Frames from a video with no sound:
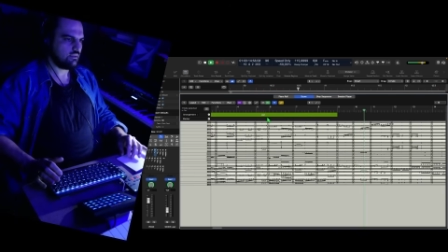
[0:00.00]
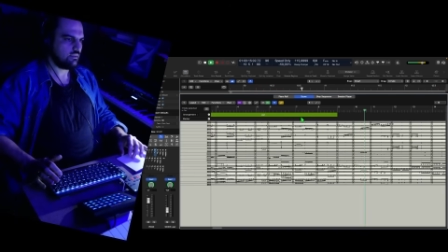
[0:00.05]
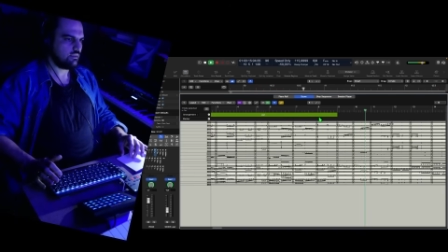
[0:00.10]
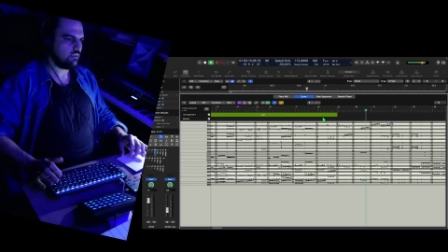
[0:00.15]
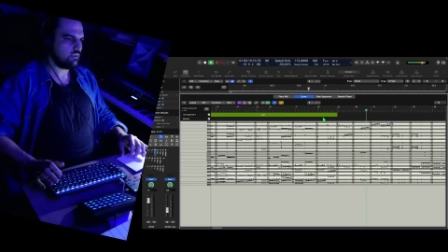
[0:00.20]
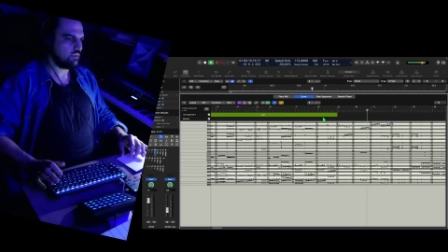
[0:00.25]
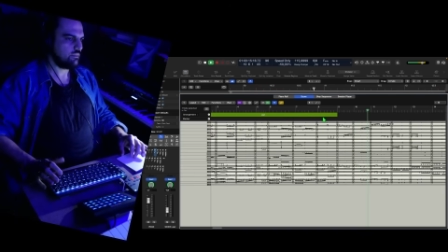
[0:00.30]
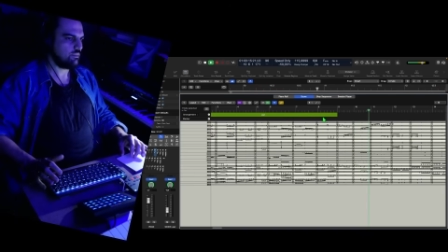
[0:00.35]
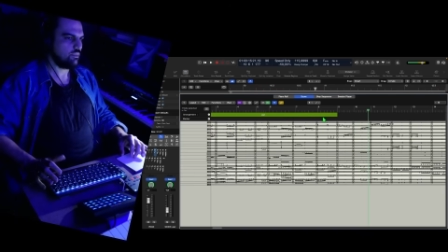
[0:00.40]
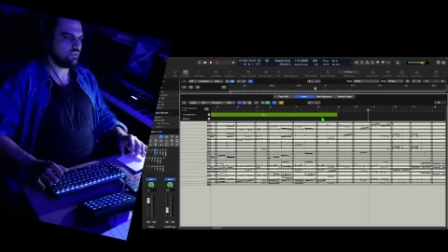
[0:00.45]

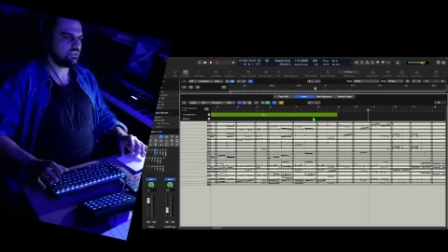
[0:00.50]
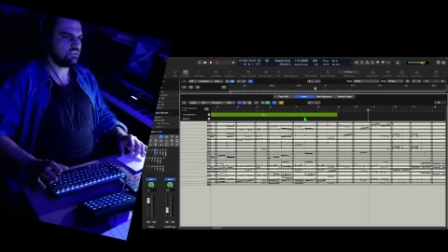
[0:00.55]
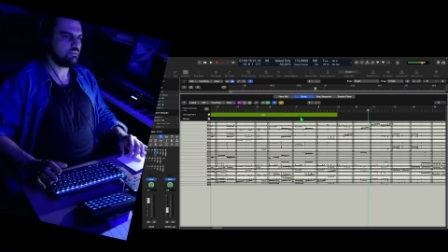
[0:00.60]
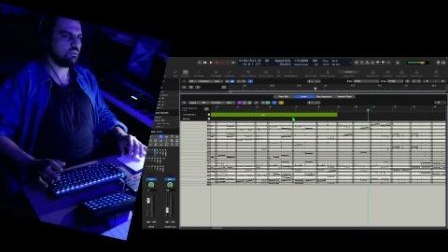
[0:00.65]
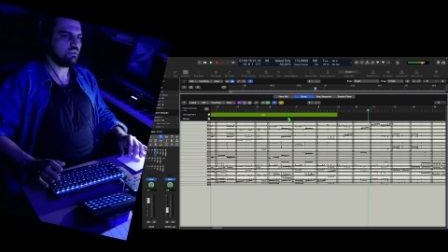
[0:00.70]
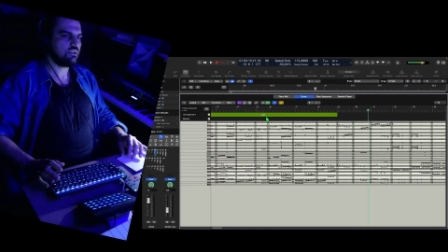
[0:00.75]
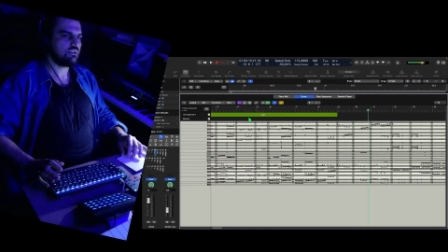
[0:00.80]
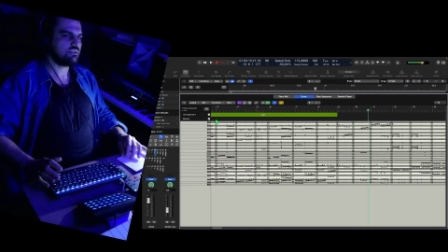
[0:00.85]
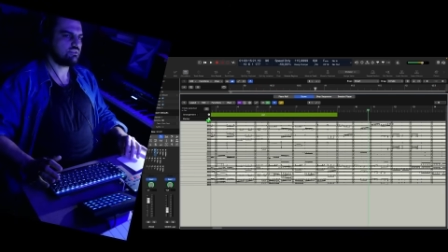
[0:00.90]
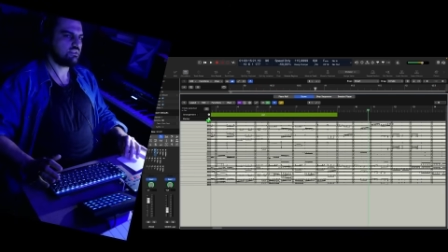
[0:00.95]

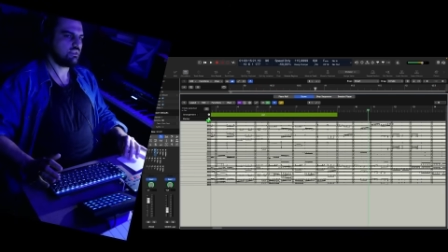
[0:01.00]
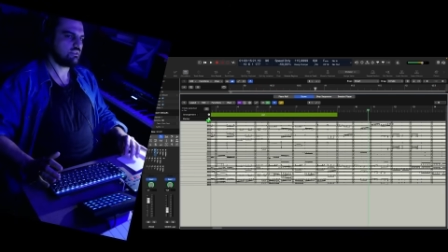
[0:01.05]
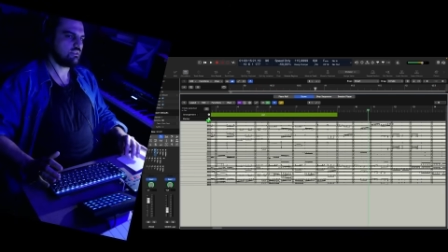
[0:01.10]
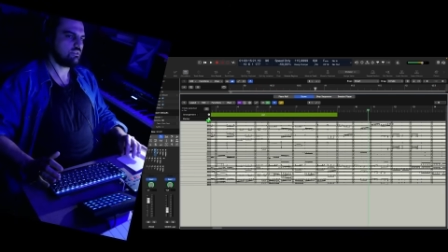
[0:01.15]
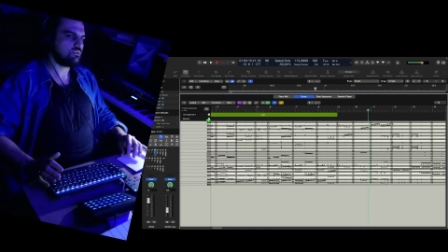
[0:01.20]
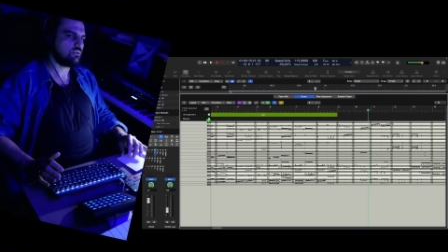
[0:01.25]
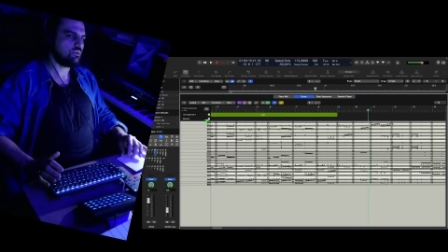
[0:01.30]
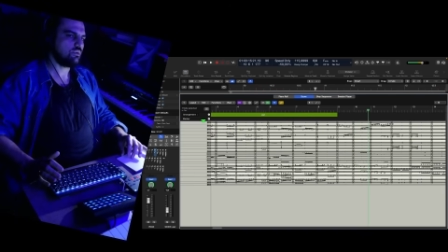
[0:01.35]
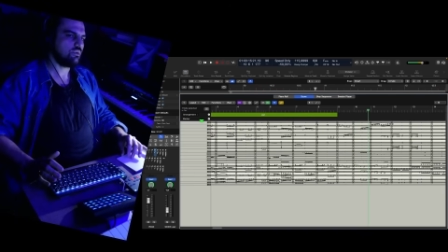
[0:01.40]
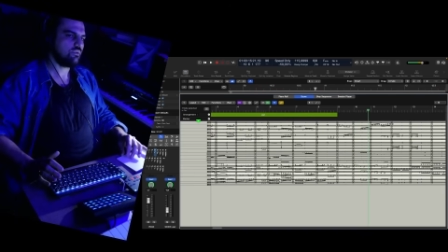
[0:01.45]
possibilities that it
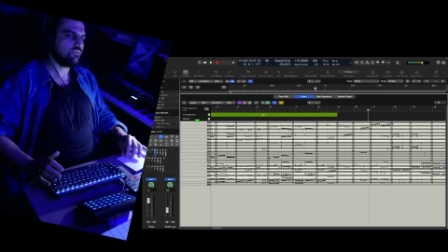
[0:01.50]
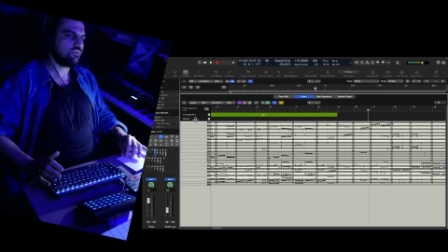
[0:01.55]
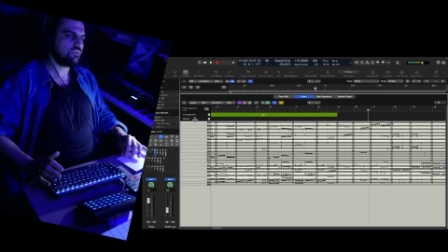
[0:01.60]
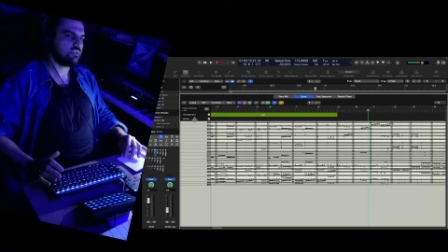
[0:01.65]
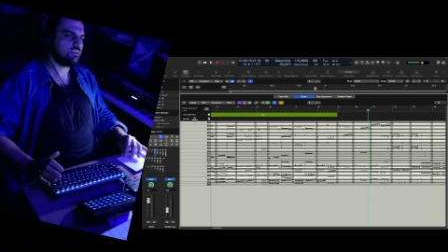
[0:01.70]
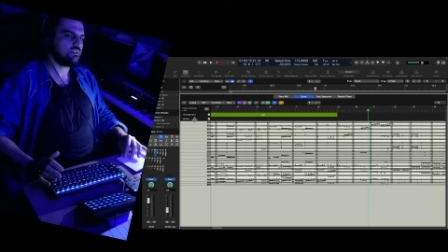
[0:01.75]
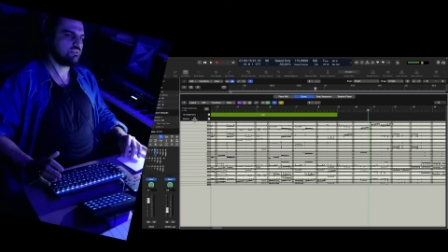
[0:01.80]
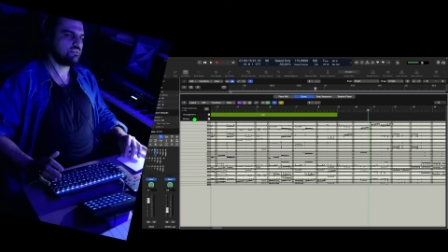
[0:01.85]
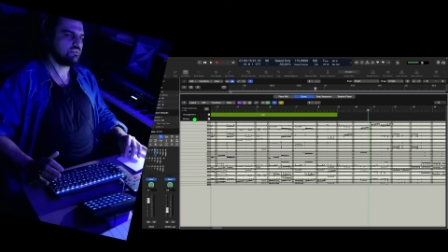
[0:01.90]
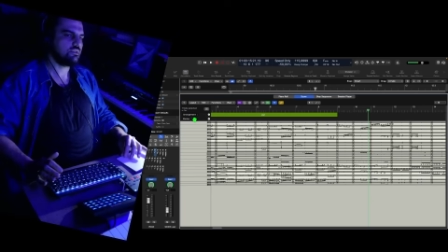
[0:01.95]
offers
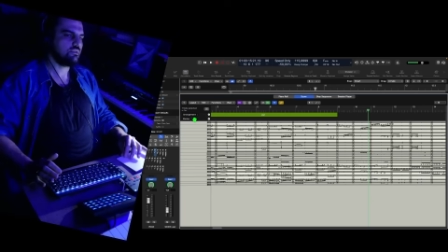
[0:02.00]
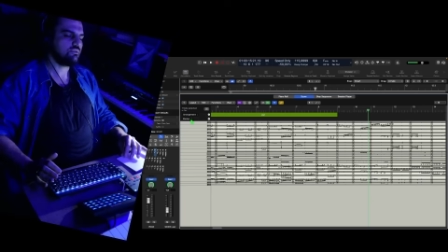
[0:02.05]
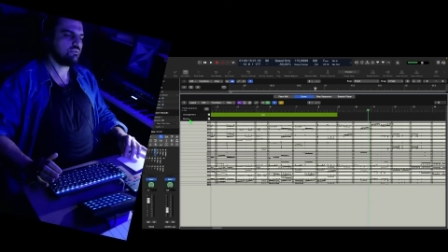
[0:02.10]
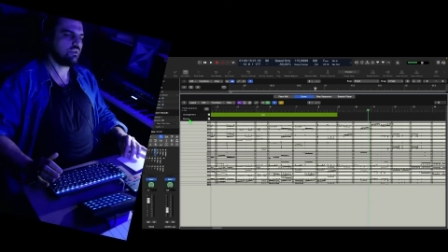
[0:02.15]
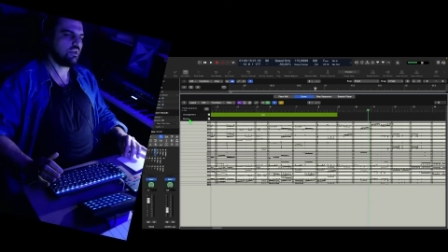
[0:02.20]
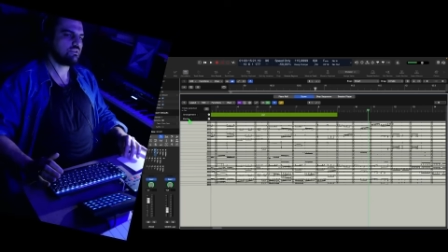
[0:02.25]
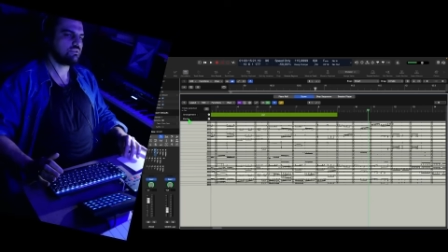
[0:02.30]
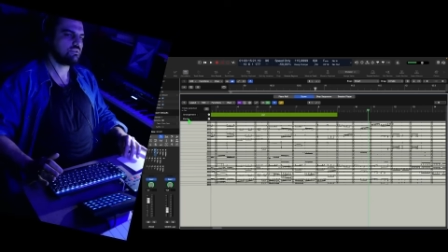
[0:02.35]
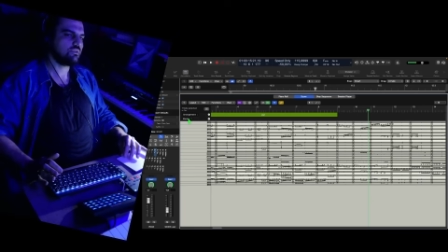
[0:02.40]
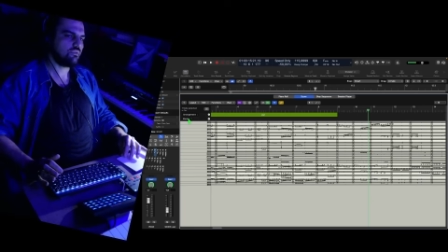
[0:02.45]
is still not
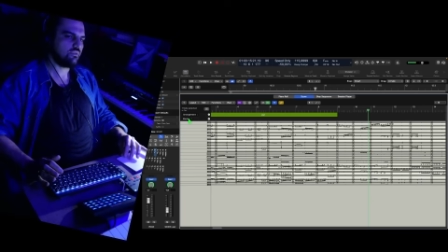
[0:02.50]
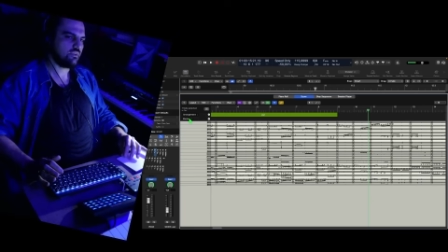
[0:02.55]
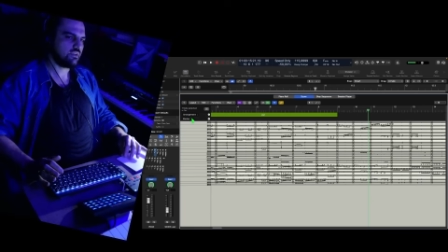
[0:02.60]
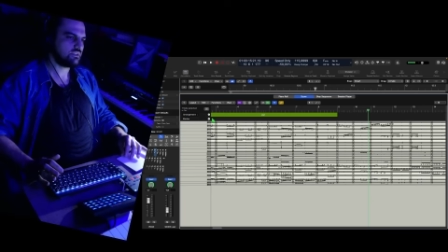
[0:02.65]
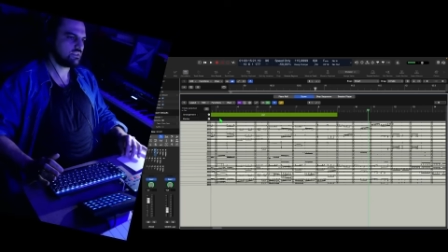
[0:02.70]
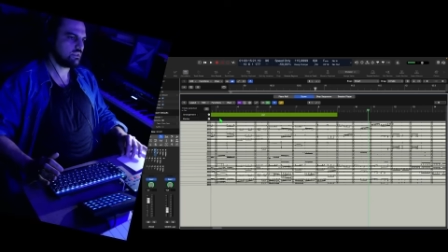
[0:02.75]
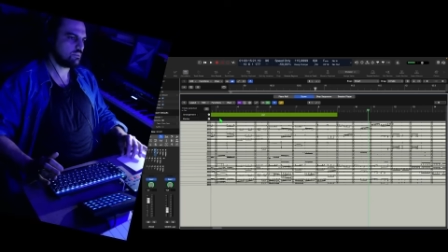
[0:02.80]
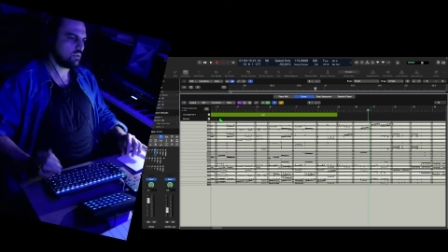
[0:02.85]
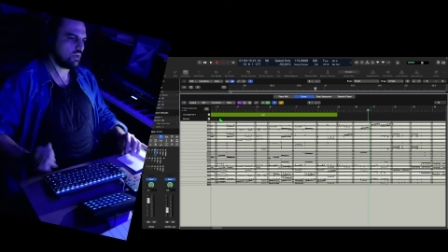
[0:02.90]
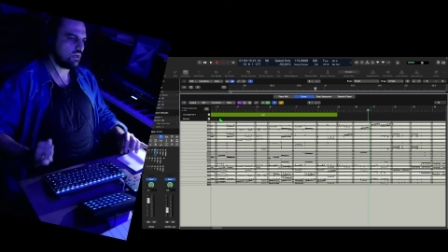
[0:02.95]
so
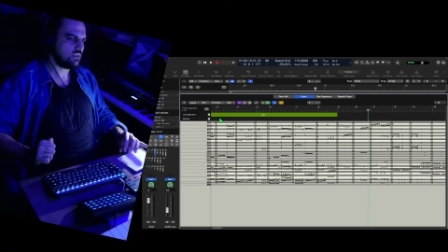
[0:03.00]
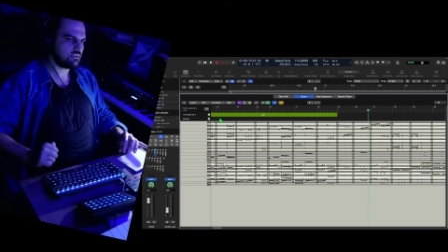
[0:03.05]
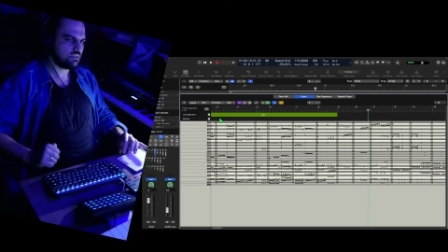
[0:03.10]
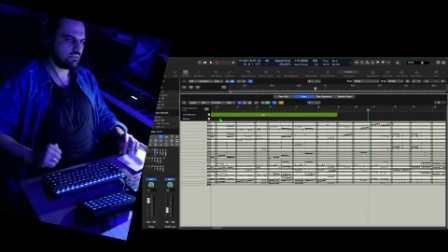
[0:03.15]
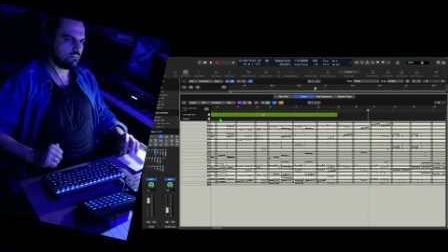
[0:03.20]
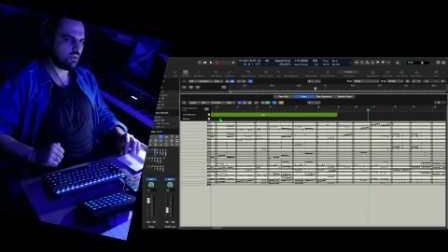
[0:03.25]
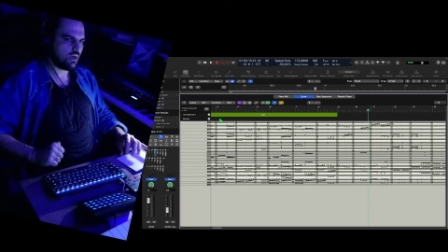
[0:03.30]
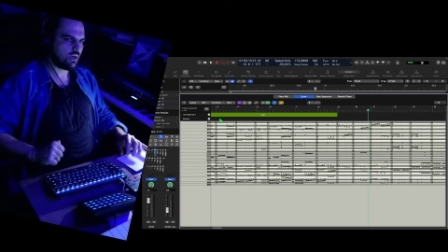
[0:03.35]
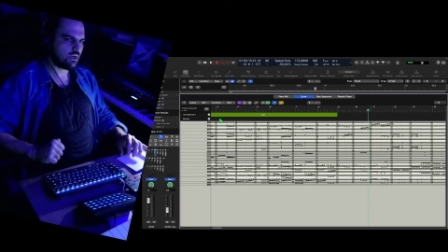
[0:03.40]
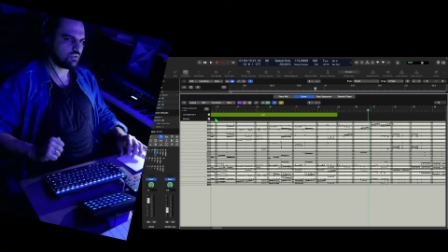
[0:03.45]
flexible as the
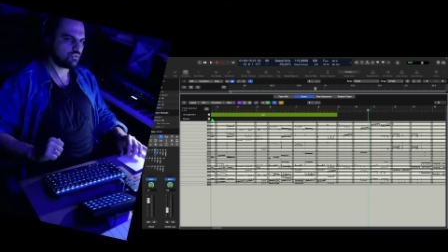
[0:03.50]
marker.